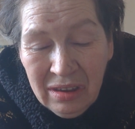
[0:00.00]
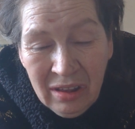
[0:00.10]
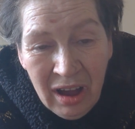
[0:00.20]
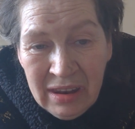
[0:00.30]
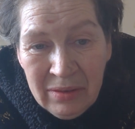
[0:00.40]

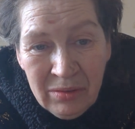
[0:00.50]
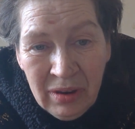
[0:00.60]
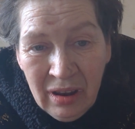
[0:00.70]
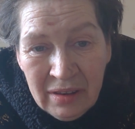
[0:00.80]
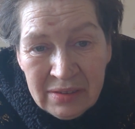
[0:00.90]
But I never
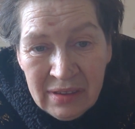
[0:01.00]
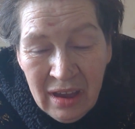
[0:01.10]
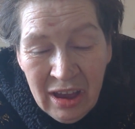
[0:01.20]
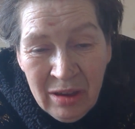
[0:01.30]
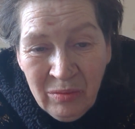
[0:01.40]
realised
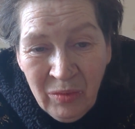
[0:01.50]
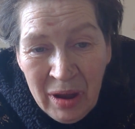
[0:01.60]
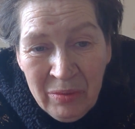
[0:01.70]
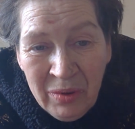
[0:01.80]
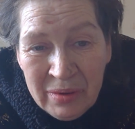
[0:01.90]
that
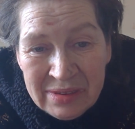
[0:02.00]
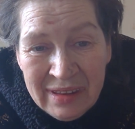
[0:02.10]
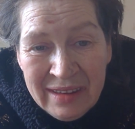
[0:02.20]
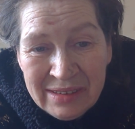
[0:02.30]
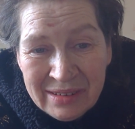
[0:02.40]
Whitefall was
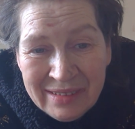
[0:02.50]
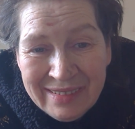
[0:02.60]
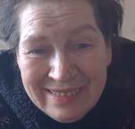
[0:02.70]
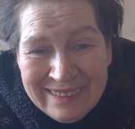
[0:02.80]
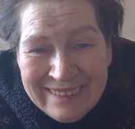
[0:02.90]
an angel.
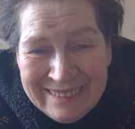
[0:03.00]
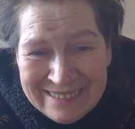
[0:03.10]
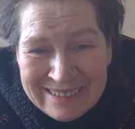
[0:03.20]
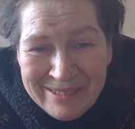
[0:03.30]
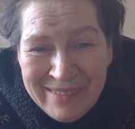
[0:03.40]

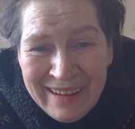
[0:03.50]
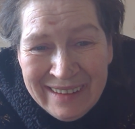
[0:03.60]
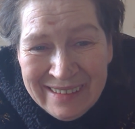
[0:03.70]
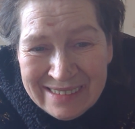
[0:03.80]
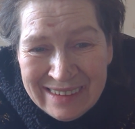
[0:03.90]

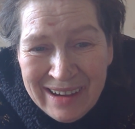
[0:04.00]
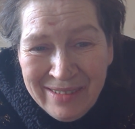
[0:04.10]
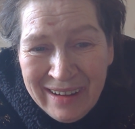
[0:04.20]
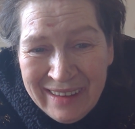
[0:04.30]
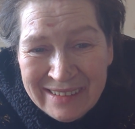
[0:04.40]
Shamani,
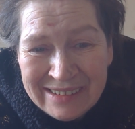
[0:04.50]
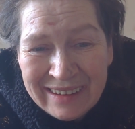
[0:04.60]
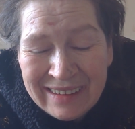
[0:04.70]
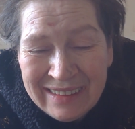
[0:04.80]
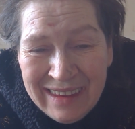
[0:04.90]
Tiawana,
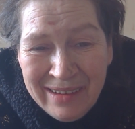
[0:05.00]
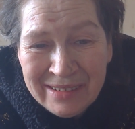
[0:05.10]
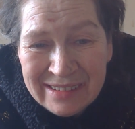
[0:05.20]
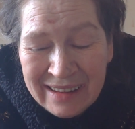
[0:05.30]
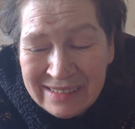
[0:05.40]

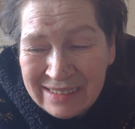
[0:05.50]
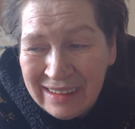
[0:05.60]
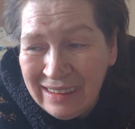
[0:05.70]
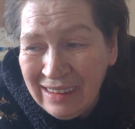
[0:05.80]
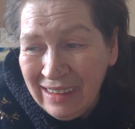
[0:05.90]
Shikaniya,
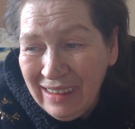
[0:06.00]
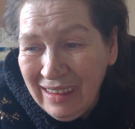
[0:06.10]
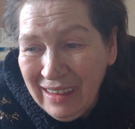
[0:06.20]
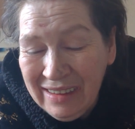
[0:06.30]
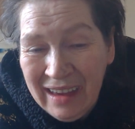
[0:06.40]
Shanti.
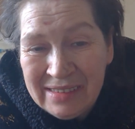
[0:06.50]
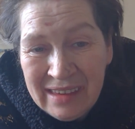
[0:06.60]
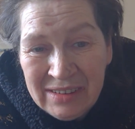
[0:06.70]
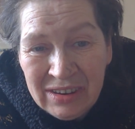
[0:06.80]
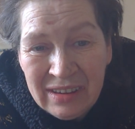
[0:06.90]
Yes,
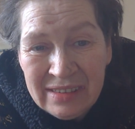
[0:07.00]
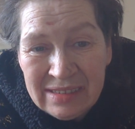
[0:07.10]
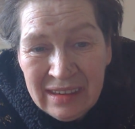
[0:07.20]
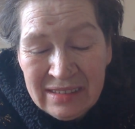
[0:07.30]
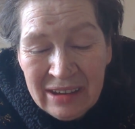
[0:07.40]
yeah, so as you can
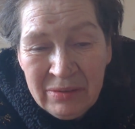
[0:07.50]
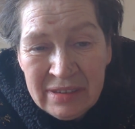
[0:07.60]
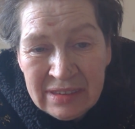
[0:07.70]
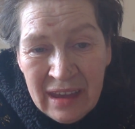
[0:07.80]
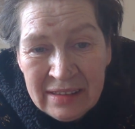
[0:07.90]
see, don't be
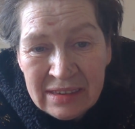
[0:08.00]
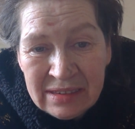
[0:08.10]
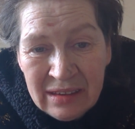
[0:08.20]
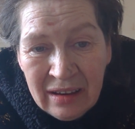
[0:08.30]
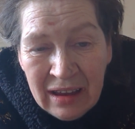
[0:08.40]
scared to
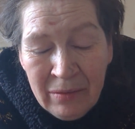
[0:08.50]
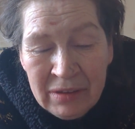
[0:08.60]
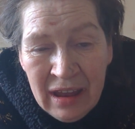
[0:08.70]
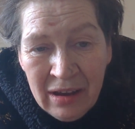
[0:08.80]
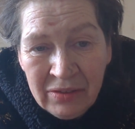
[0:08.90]
start
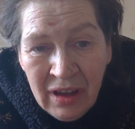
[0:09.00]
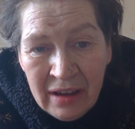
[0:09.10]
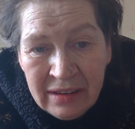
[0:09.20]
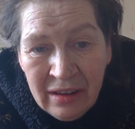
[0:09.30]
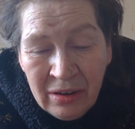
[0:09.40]
coming out of the
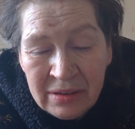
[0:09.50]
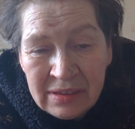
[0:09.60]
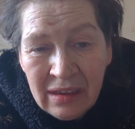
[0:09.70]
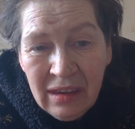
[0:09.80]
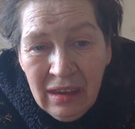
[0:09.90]
hiding holes.